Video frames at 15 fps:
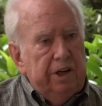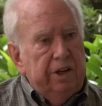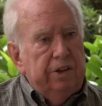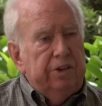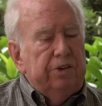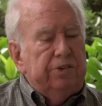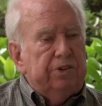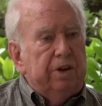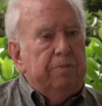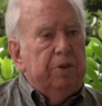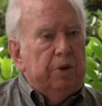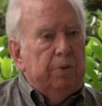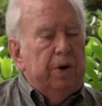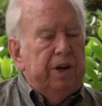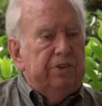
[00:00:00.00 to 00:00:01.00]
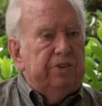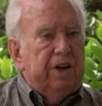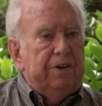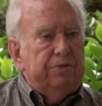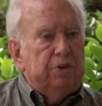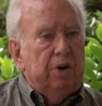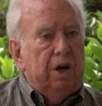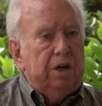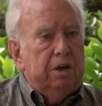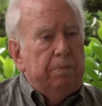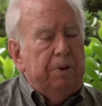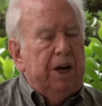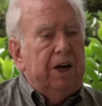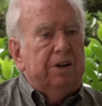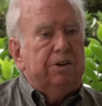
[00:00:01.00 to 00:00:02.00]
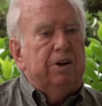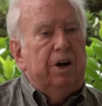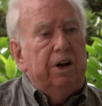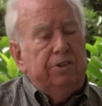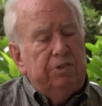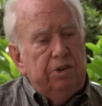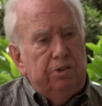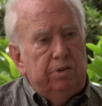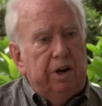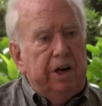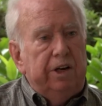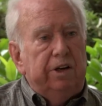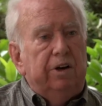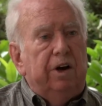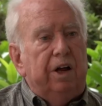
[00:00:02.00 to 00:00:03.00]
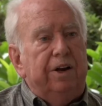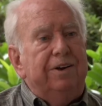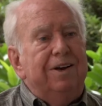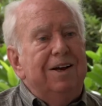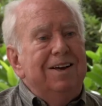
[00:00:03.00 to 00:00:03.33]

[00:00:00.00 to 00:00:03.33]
in some of the ways I've talked about, concentrating on